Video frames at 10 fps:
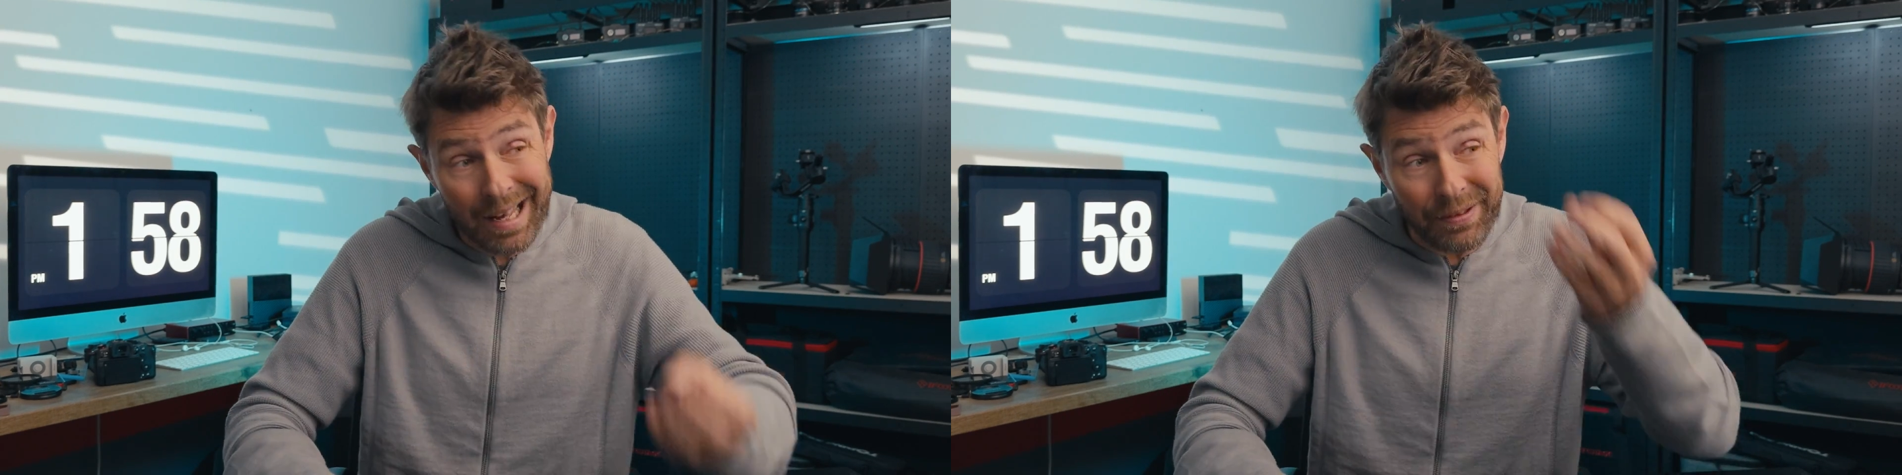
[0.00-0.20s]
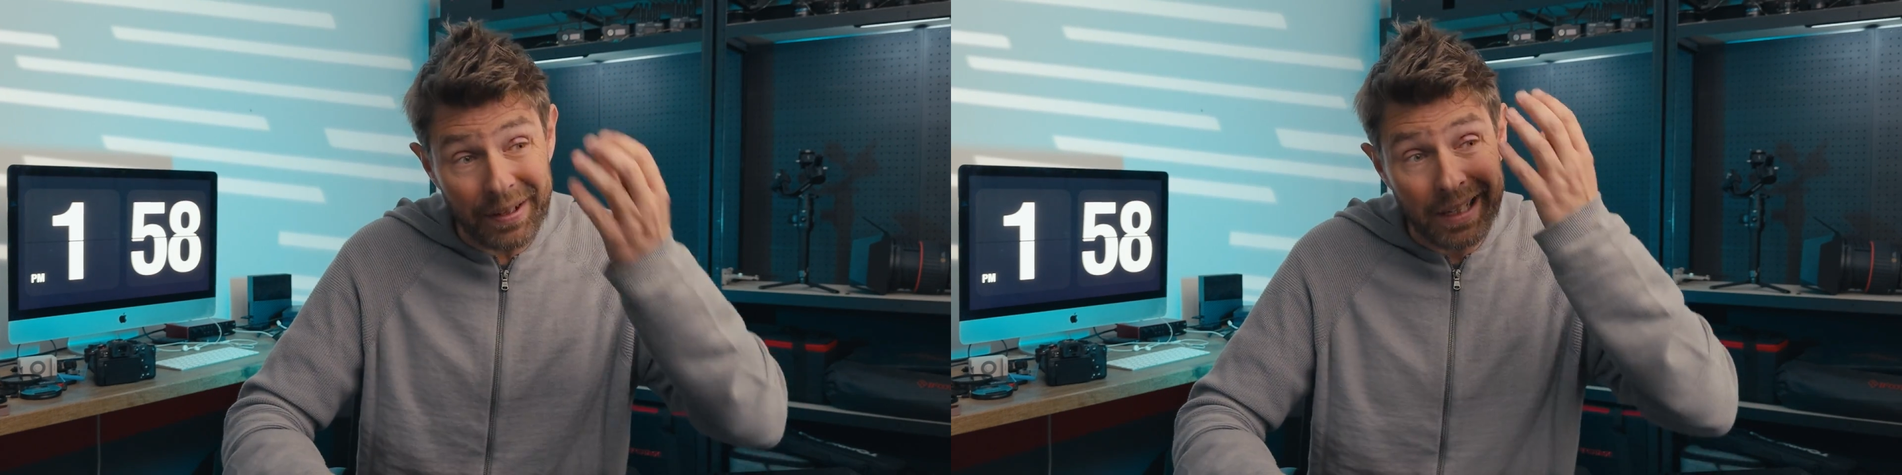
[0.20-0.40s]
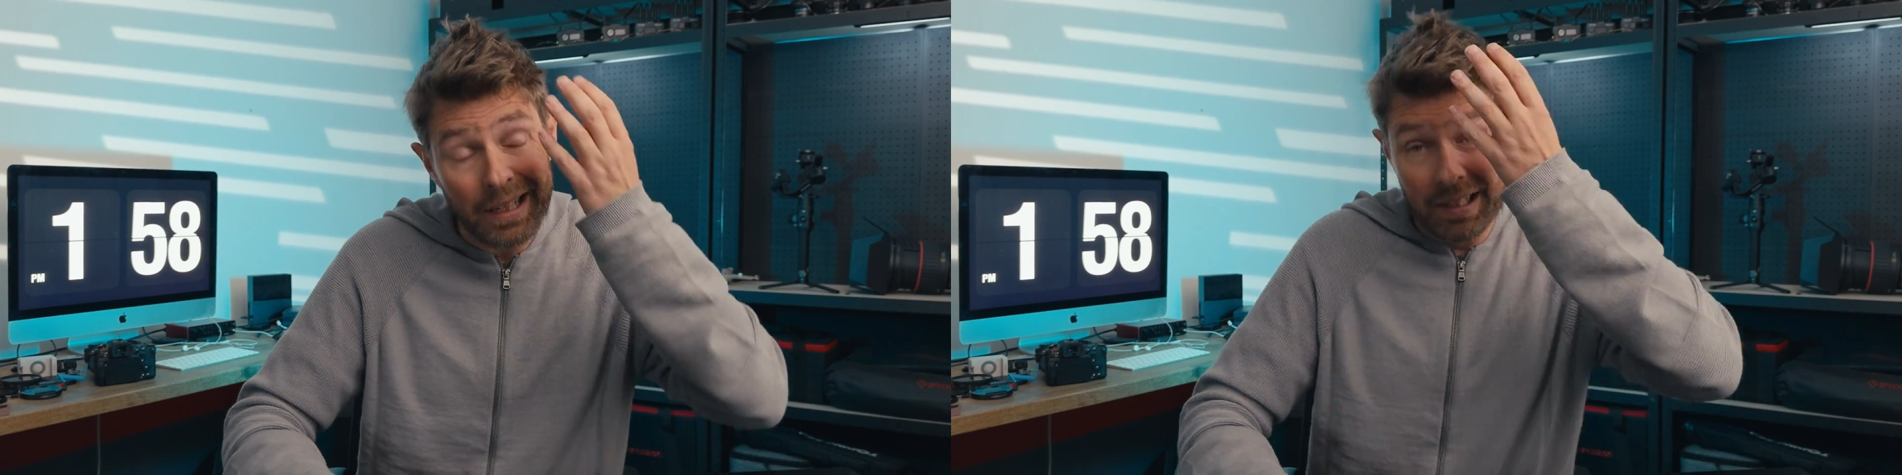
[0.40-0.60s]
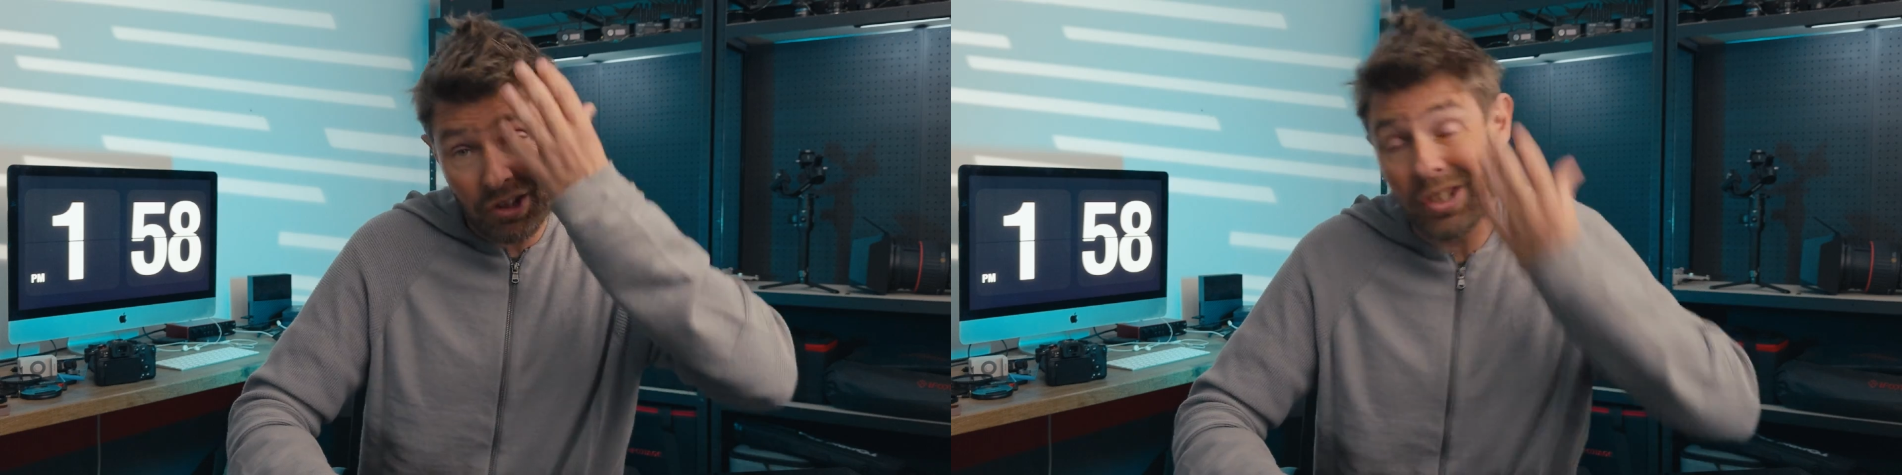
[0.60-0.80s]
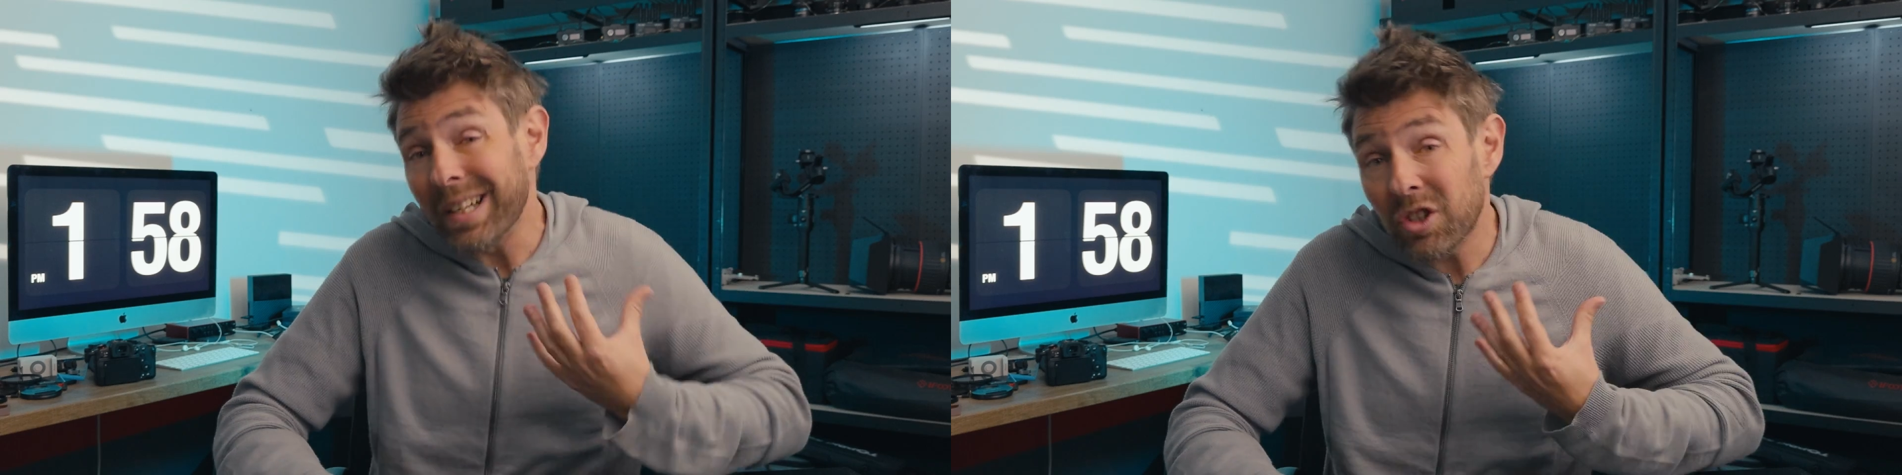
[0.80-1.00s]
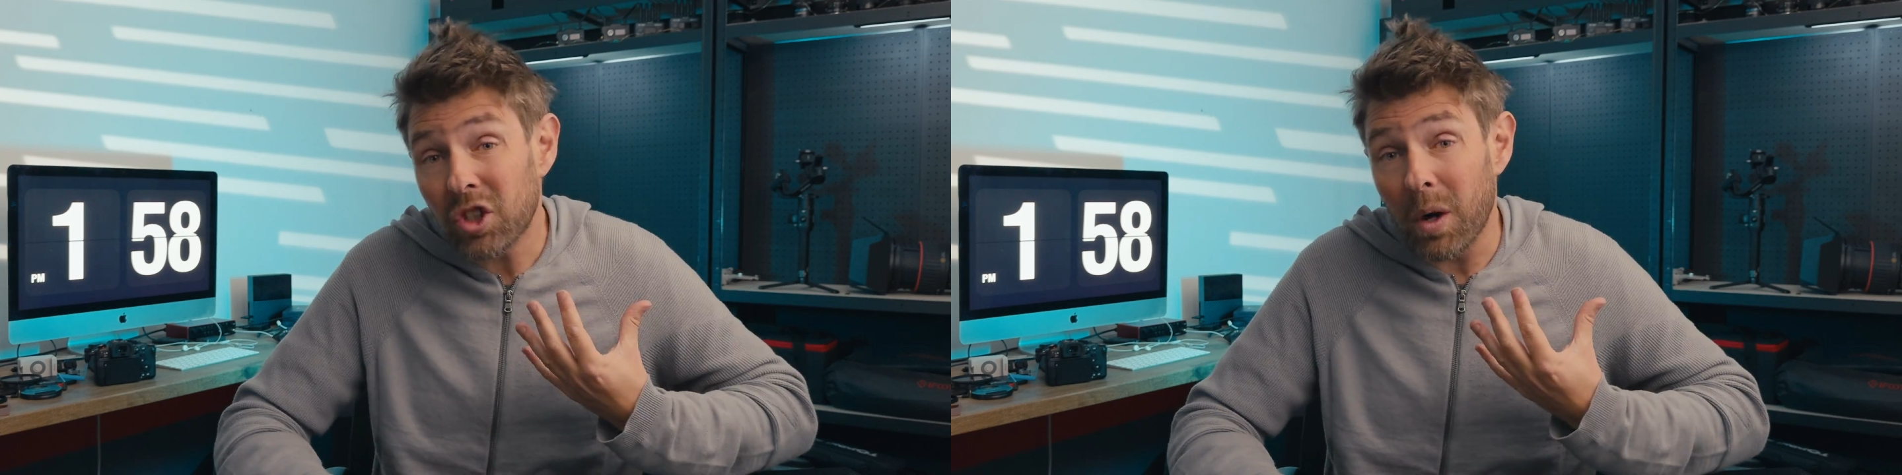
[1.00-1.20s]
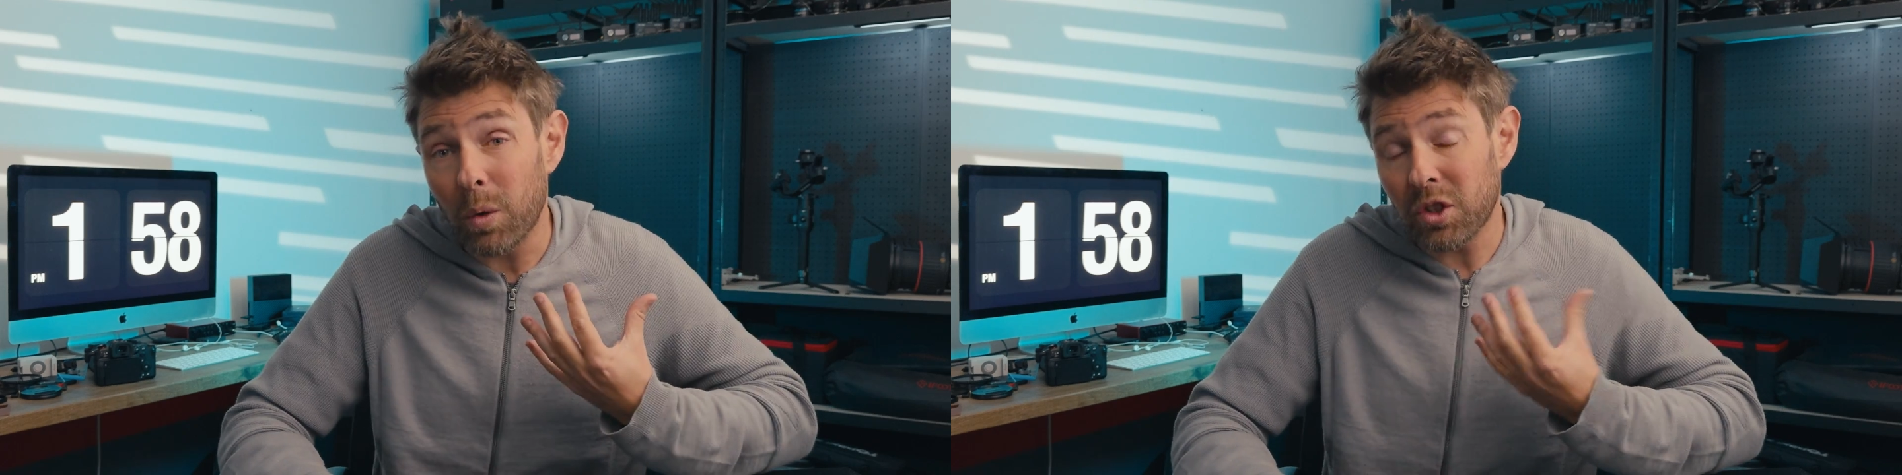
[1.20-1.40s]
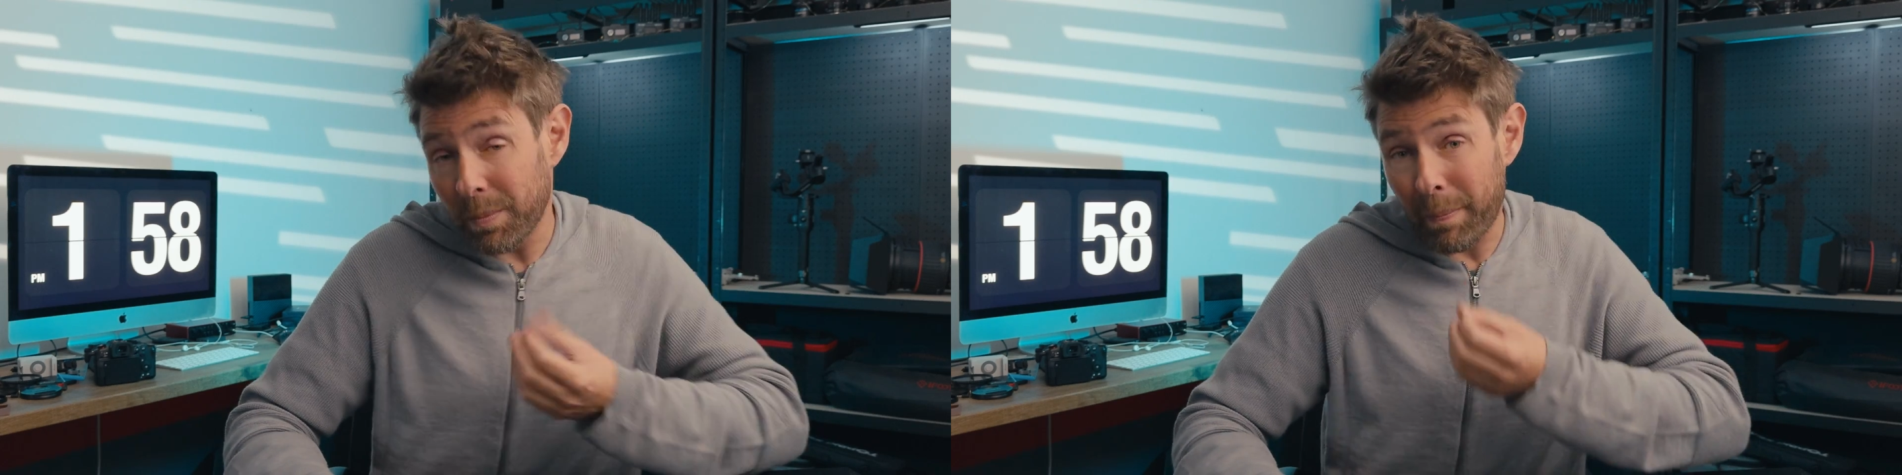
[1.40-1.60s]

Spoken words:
the skin tones